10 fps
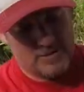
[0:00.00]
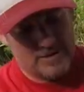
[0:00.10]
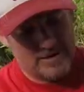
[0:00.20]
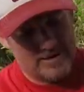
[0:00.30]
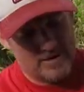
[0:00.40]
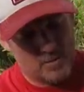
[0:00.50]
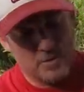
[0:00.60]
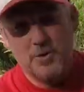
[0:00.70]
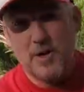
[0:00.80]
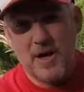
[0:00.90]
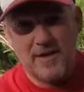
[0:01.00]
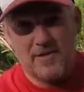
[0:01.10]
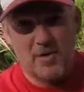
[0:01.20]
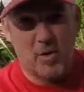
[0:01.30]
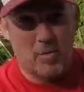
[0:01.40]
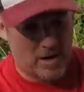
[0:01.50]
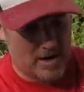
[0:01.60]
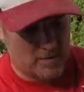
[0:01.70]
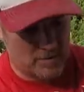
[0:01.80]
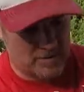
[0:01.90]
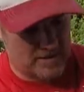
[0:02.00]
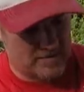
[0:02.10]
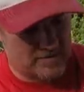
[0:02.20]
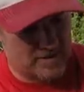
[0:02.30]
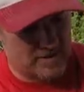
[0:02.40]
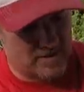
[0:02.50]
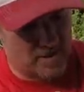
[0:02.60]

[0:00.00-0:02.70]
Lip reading: Use the lightest one you can to hold bottom with that